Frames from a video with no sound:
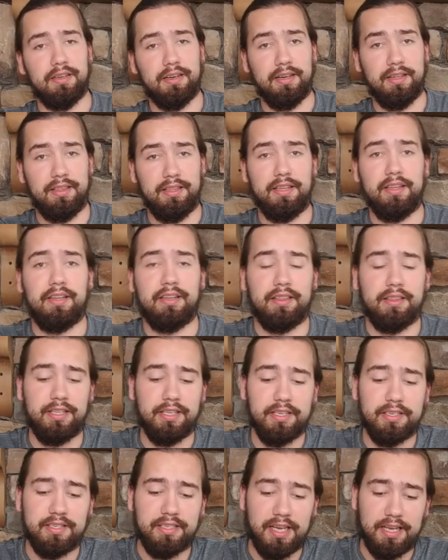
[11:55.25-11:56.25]
I think
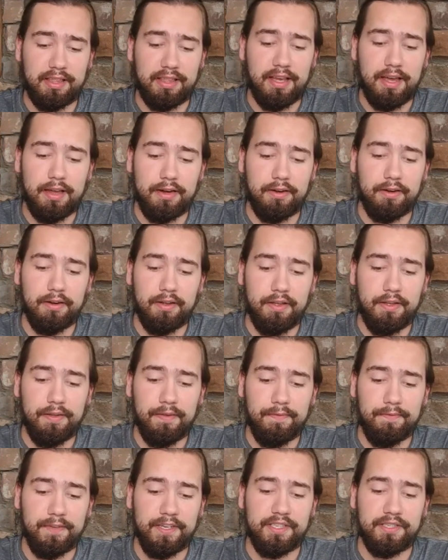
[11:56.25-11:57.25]
the Death Adder
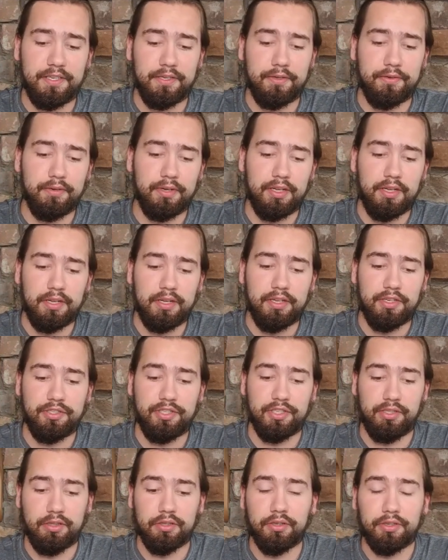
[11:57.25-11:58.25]
V2
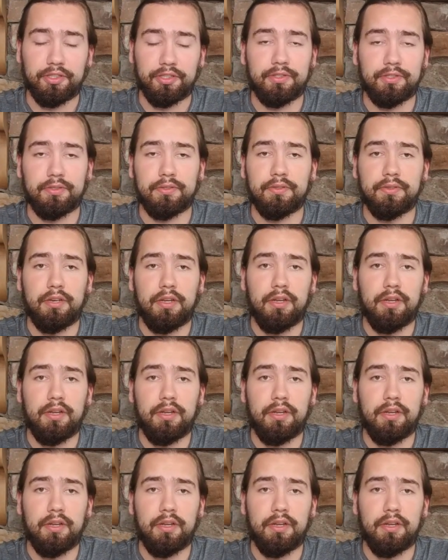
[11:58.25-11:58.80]
just looks